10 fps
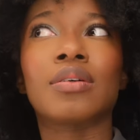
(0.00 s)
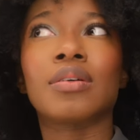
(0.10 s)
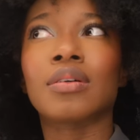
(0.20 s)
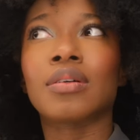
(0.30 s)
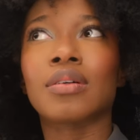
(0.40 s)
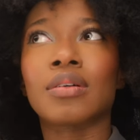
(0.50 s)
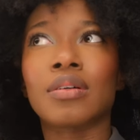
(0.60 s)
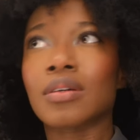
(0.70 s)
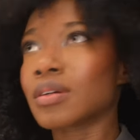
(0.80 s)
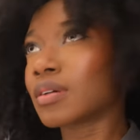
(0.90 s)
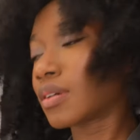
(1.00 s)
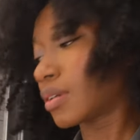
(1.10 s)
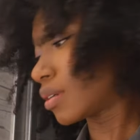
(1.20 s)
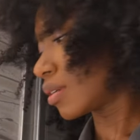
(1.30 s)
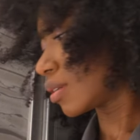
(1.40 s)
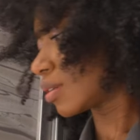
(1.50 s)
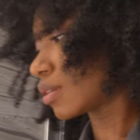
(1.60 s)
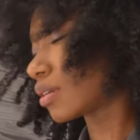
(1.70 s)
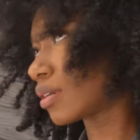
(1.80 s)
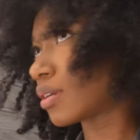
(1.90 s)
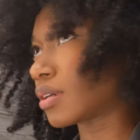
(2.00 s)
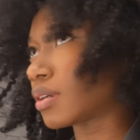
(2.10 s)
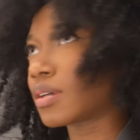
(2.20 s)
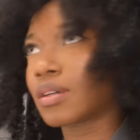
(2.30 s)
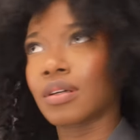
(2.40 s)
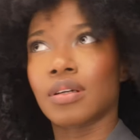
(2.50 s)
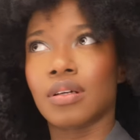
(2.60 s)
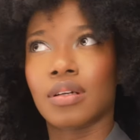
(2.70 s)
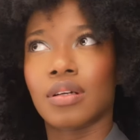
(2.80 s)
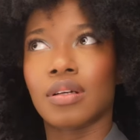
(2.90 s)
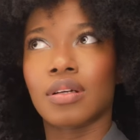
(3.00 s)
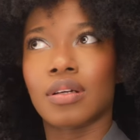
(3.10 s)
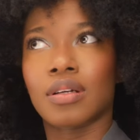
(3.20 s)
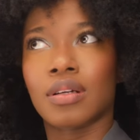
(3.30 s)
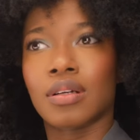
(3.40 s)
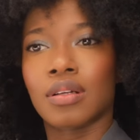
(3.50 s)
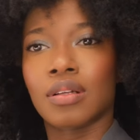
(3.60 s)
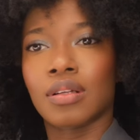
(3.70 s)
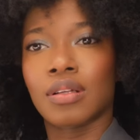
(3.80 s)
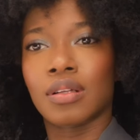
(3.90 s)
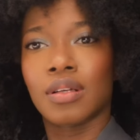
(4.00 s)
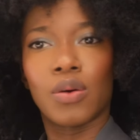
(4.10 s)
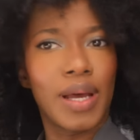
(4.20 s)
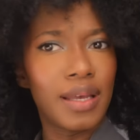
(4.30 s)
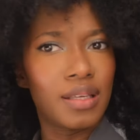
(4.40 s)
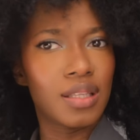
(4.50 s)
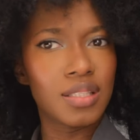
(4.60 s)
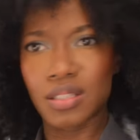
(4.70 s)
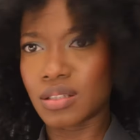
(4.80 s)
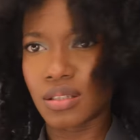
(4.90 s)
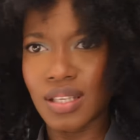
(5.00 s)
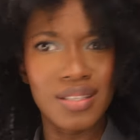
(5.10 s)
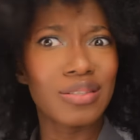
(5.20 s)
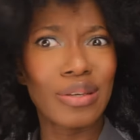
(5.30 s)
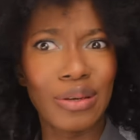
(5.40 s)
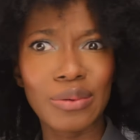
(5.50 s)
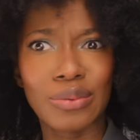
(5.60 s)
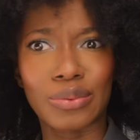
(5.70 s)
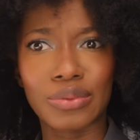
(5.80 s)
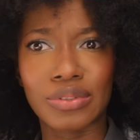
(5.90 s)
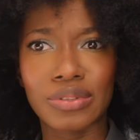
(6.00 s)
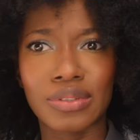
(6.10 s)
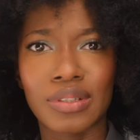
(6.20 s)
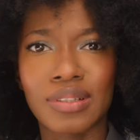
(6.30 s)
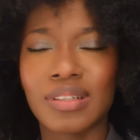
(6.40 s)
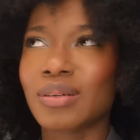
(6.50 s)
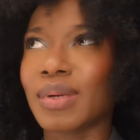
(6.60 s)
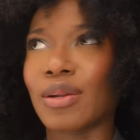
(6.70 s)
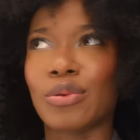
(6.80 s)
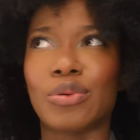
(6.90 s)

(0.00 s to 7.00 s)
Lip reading: Nothing is said.